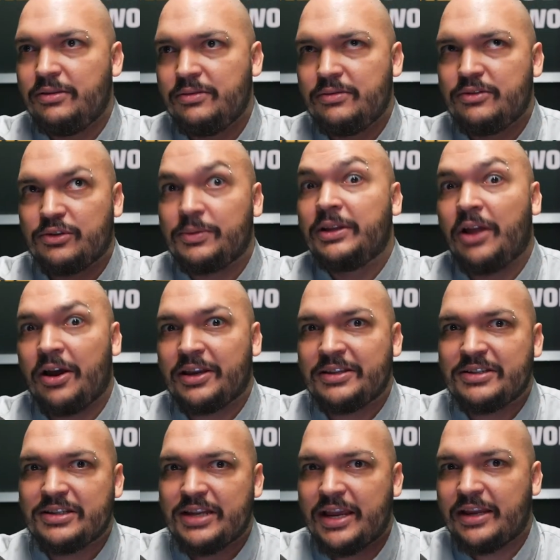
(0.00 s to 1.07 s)
Sri Lankan
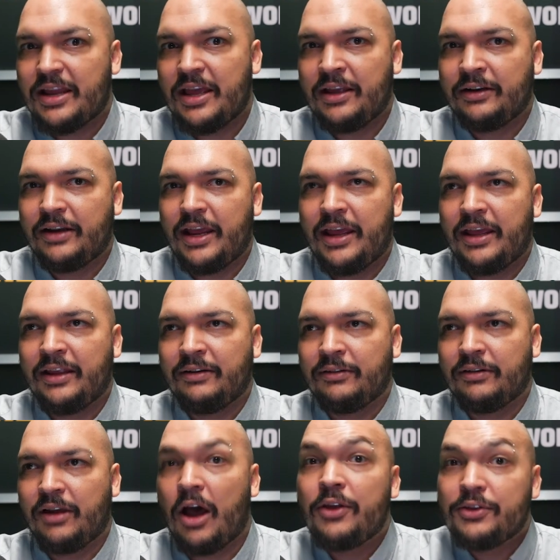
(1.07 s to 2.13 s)
state and,
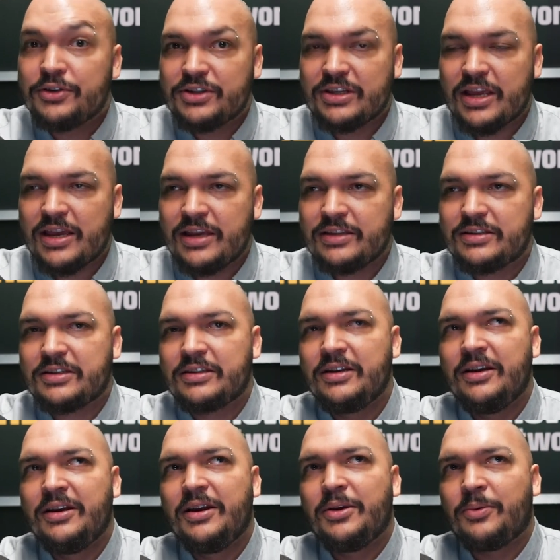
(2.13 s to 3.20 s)
and other states,
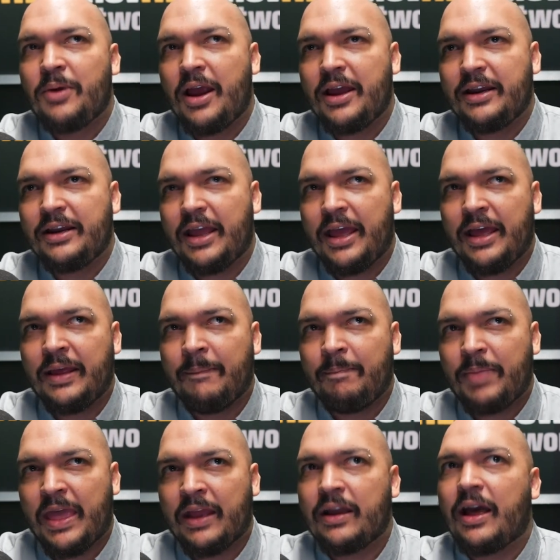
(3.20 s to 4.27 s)
right, and,
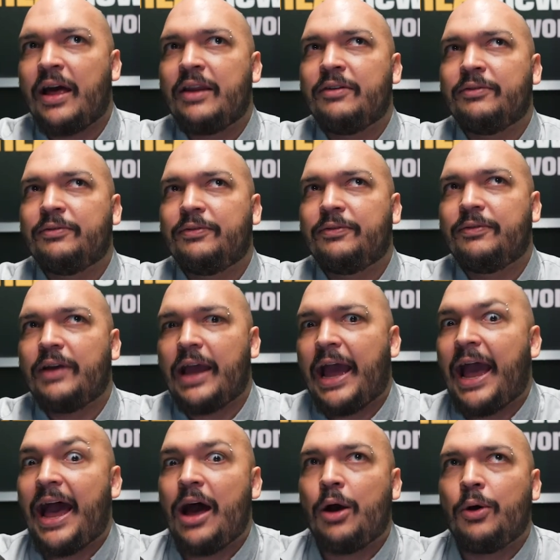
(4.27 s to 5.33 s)
and kind of
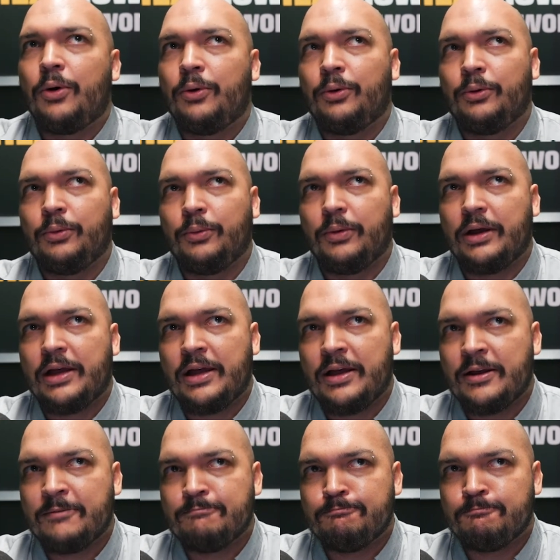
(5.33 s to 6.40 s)
how
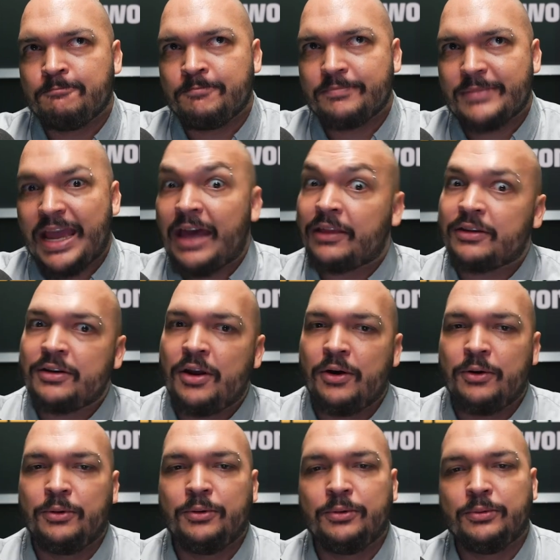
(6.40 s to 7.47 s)
um,
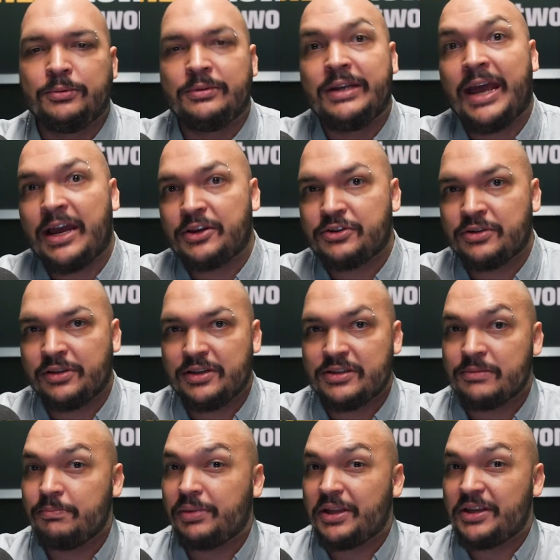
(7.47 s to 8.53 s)

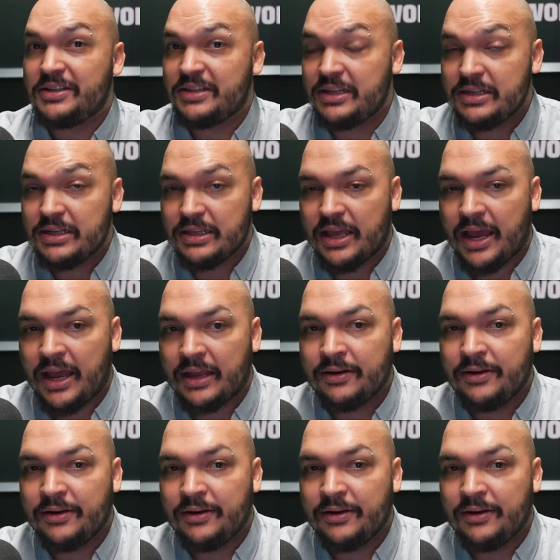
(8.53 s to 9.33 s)
ethno-nationalism plays into that,